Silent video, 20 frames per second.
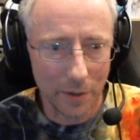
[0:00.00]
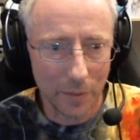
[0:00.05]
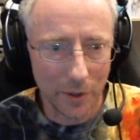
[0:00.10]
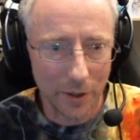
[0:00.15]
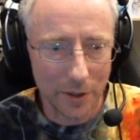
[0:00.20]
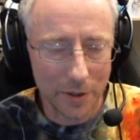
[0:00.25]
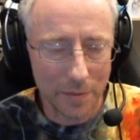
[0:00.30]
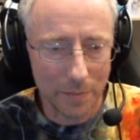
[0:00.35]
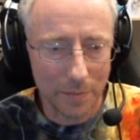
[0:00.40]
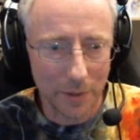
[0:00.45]
but
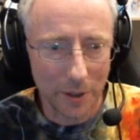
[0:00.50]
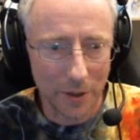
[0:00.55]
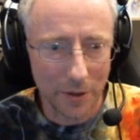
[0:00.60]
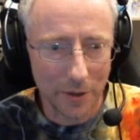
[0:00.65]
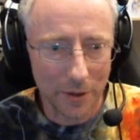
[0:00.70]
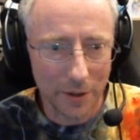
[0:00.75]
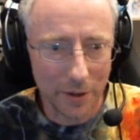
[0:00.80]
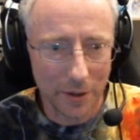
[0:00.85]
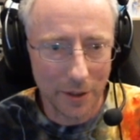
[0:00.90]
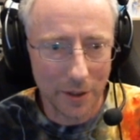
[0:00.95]
it's better
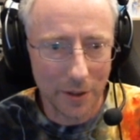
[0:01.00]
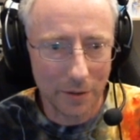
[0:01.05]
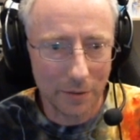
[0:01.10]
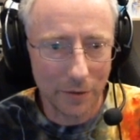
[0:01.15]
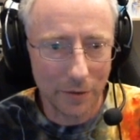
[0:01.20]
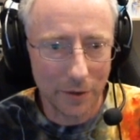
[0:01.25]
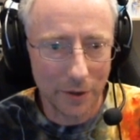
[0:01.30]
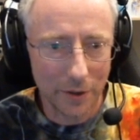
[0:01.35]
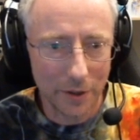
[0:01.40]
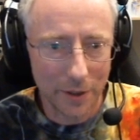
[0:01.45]
than the
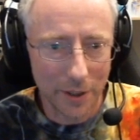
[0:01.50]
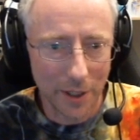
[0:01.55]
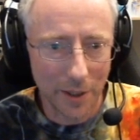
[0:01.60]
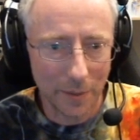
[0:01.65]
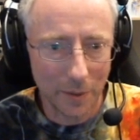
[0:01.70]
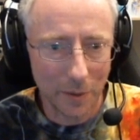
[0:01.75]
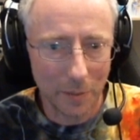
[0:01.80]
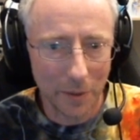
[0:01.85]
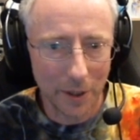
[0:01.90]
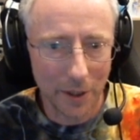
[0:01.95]
Infernus
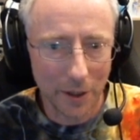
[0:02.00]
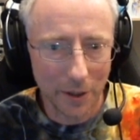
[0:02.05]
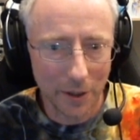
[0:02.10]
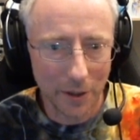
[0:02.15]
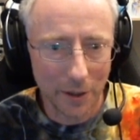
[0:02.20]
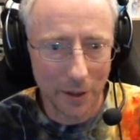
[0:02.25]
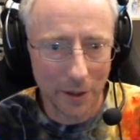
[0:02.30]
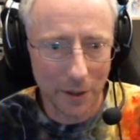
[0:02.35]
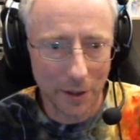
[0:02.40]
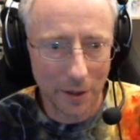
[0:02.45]
coming back, I
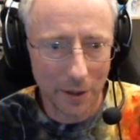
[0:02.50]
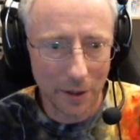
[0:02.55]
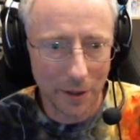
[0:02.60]
think.